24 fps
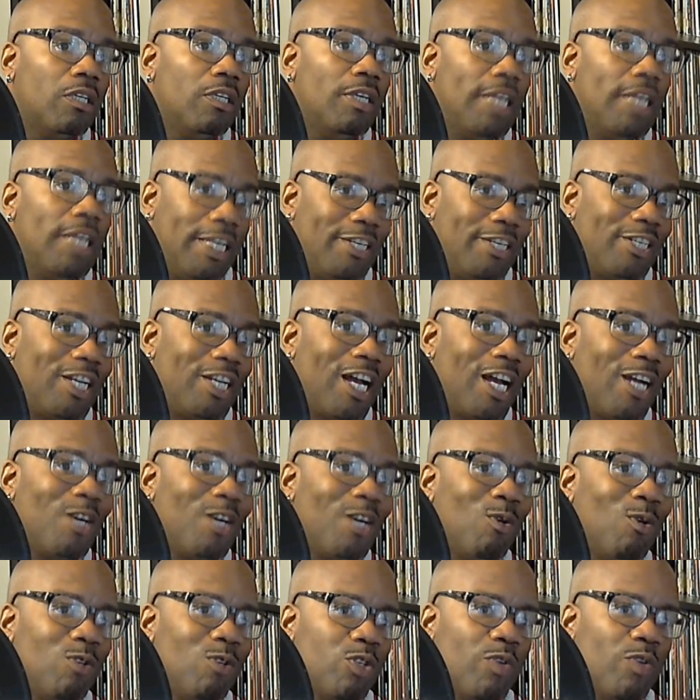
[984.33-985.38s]
In John
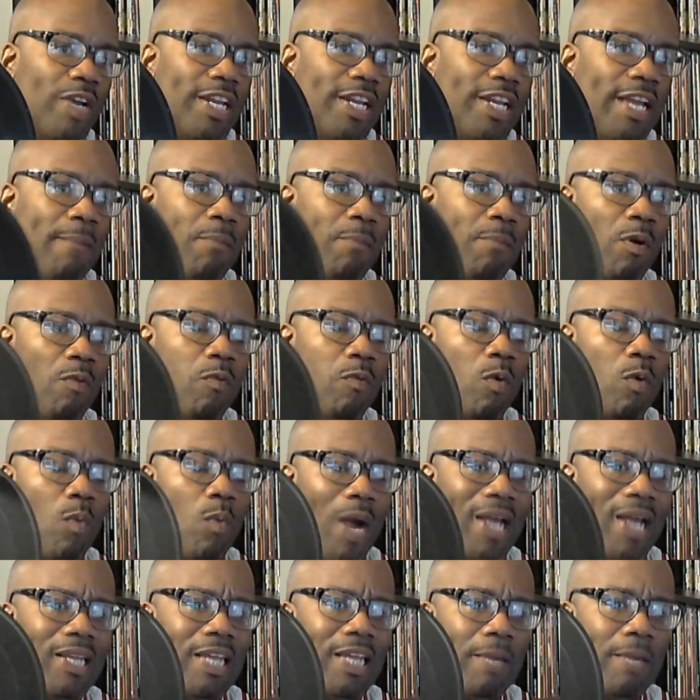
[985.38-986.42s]
Coltrane. They both were
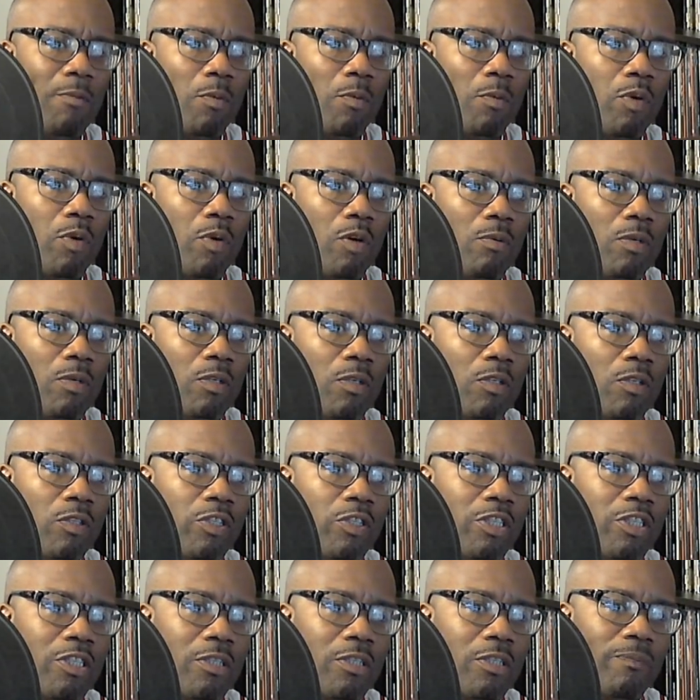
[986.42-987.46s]
white label
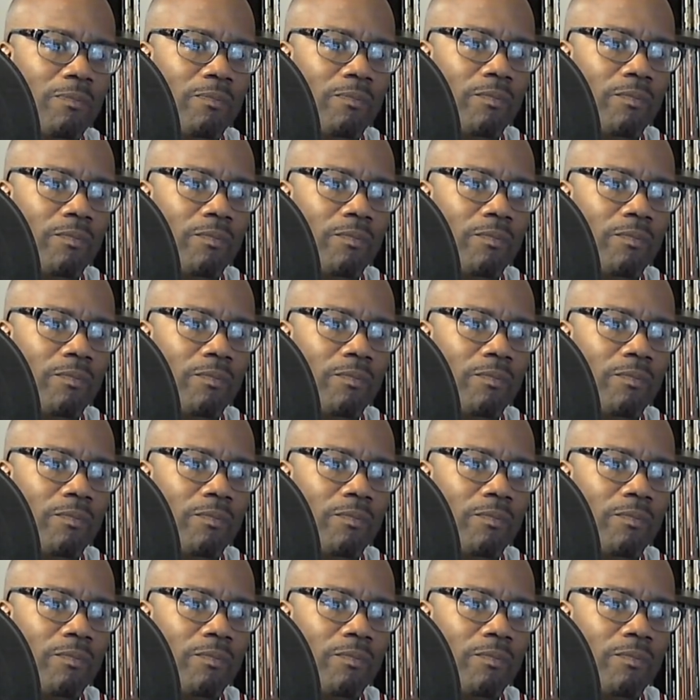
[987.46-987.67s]
promos.